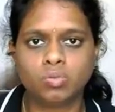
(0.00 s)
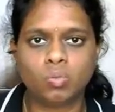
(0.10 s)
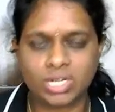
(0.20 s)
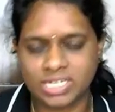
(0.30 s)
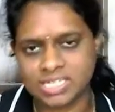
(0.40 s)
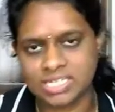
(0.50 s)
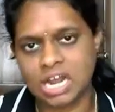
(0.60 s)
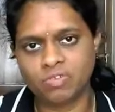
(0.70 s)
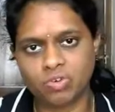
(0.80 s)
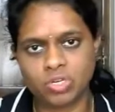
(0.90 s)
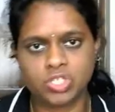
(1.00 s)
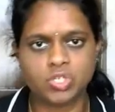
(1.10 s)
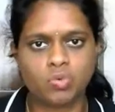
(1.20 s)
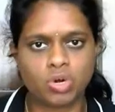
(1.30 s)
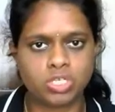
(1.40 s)
what is
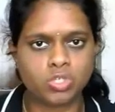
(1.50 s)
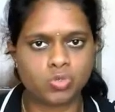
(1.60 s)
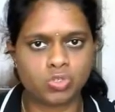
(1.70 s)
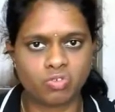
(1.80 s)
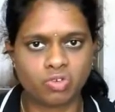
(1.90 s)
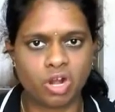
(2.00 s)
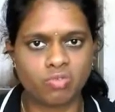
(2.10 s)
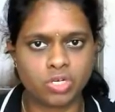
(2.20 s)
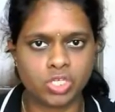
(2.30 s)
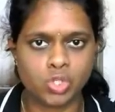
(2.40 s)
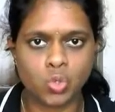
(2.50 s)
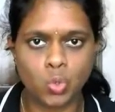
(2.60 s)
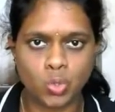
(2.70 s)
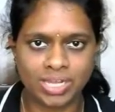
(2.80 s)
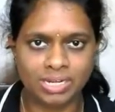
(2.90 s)
graphology, what is the use of graphology,
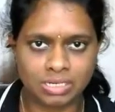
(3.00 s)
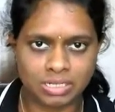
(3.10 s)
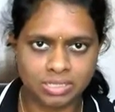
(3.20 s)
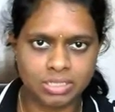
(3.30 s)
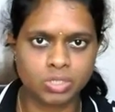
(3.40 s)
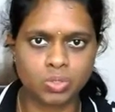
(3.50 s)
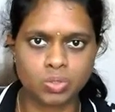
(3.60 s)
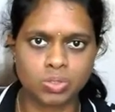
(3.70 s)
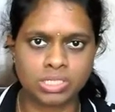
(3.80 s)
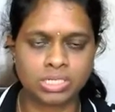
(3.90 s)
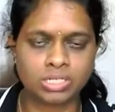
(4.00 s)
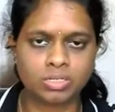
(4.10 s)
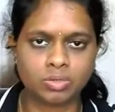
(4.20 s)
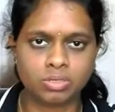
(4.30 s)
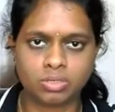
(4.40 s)
who can learn this course and
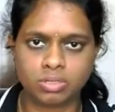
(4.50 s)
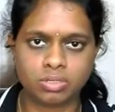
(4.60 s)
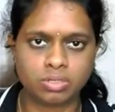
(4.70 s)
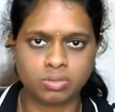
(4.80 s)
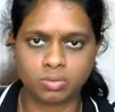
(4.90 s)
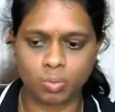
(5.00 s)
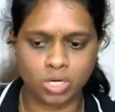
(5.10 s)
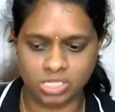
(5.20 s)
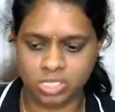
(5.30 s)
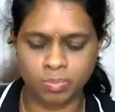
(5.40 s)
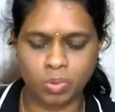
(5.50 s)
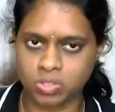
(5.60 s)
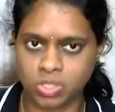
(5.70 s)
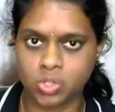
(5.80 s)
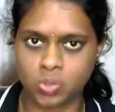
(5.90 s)
what is the
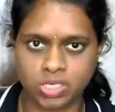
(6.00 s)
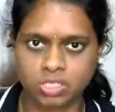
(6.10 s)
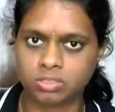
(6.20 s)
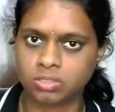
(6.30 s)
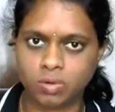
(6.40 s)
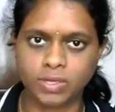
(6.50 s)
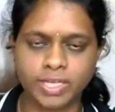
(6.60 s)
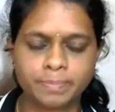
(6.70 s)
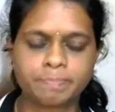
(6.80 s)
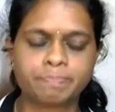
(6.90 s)
process to learn. Okay.